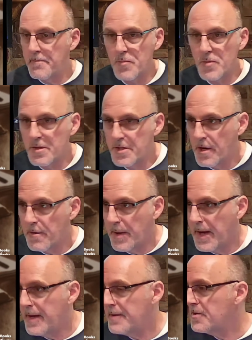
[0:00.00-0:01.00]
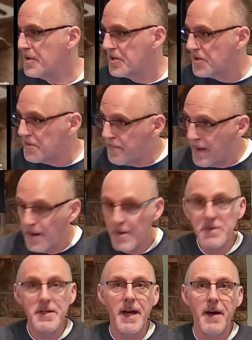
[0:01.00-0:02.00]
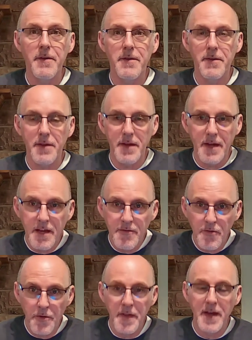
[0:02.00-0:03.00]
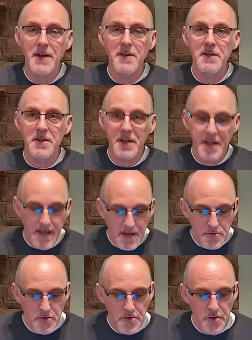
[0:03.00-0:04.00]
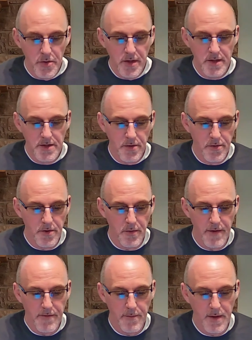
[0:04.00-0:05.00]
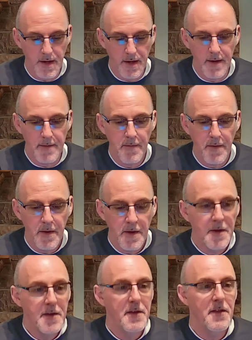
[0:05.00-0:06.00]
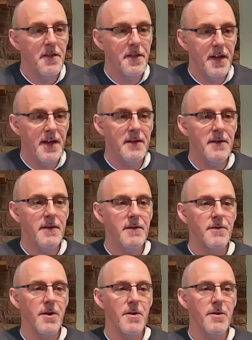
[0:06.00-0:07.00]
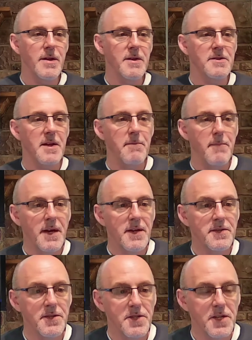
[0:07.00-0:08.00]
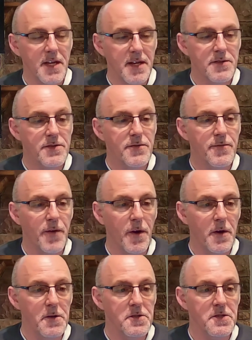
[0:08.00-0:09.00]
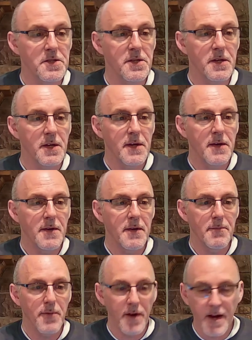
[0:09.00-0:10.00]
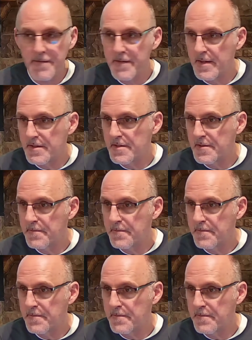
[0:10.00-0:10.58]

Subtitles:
Jeremiah just spells out the evil things that the kings are doing and turning away from God. Then there is a message against false prophets.